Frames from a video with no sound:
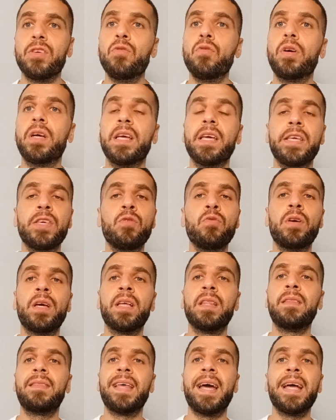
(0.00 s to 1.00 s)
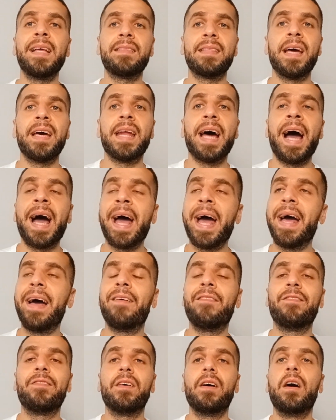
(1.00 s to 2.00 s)
you can you can think that I
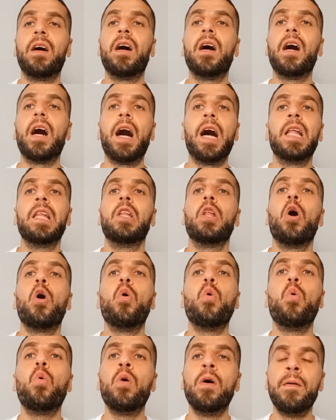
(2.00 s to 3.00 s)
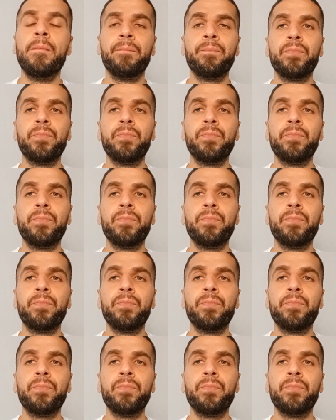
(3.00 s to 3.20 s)
have uh, a low,